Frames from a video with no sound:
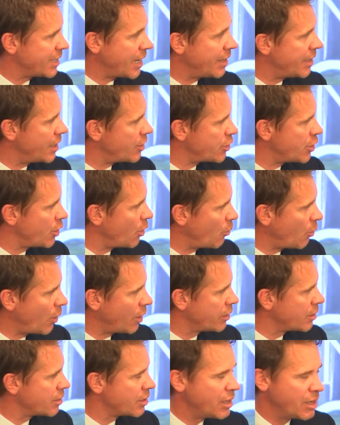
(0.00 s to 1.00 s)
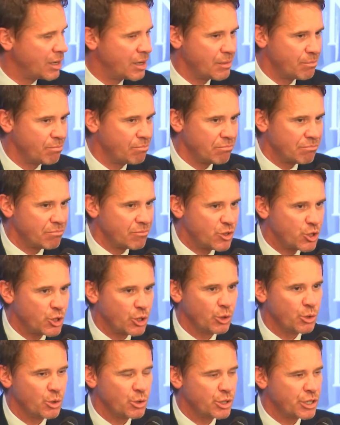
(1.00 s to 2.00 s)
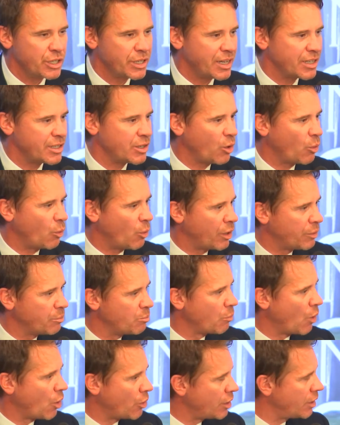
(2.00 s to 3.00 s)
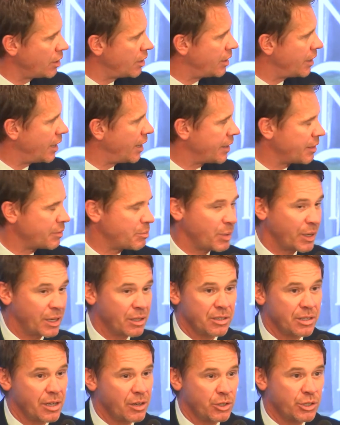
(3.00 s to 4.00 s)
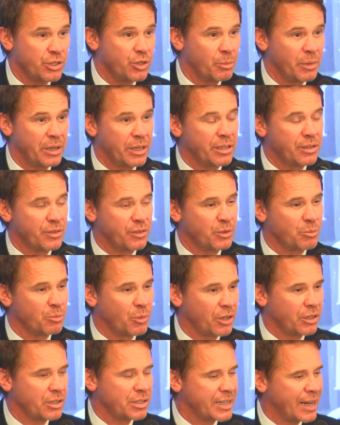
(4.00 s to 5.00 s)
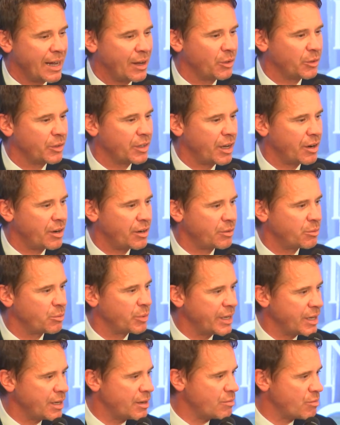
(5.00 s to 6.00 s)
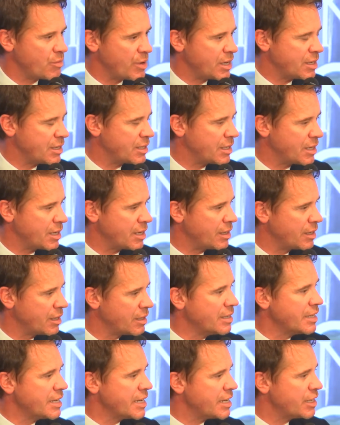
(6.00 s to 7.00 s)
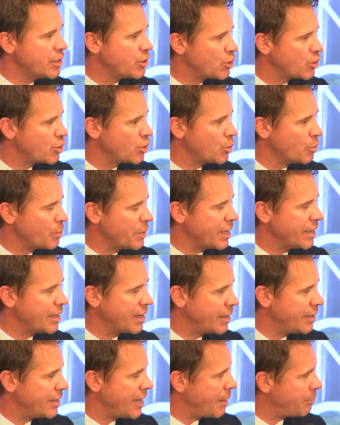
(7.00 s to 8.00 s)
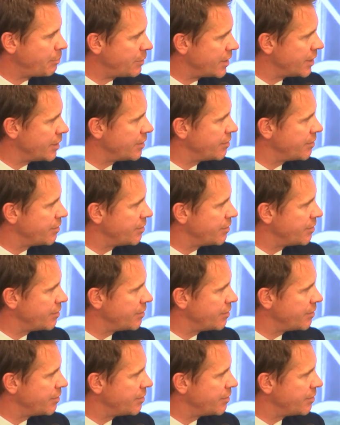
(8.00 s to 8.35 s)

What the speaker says: And there is not one solution, there's not one model, and because there are so many different models out there, we see the need to be adaptive